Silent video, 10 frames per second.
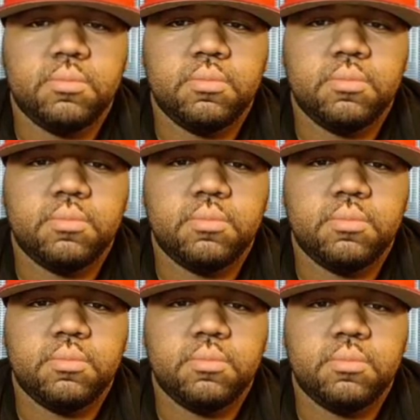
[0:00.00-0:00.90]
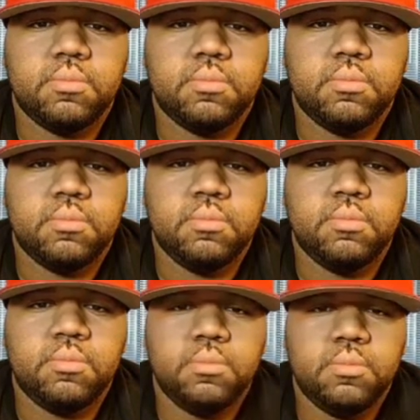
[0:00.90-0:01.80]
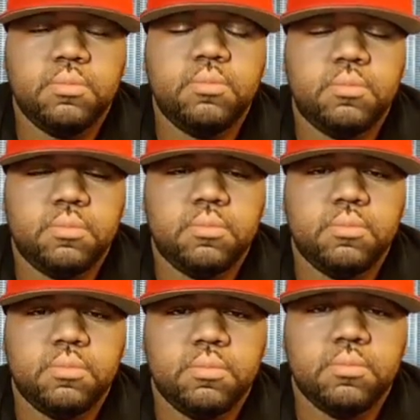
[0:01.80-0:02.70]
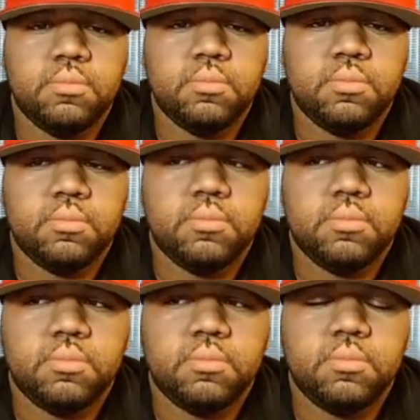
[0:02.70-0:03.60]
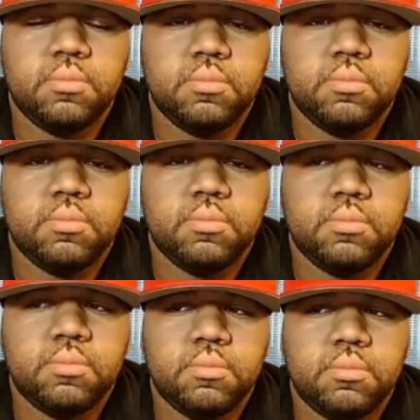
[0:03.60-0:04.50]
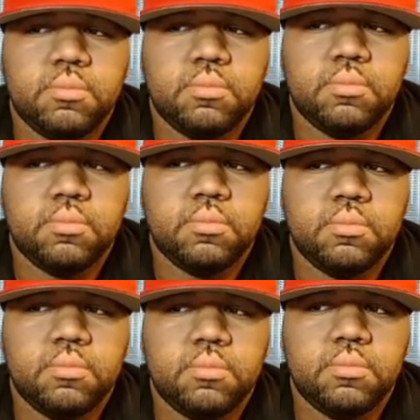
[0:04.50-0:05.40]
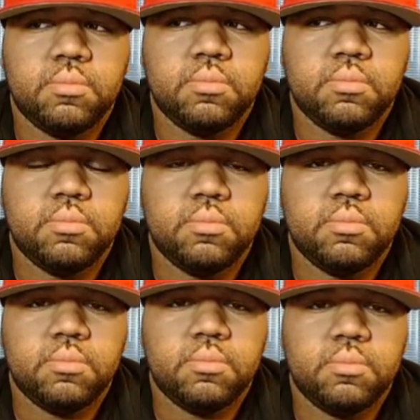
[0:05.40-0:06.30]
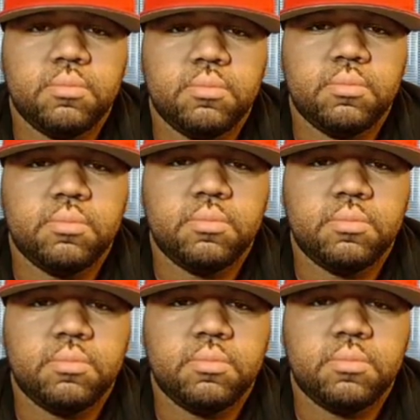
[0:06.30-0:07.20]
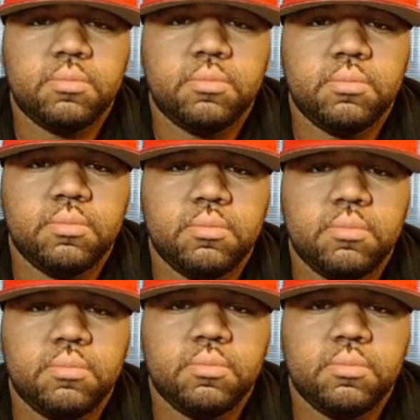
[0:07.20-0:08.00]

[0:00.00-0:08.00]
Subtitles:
The person shown says nothing.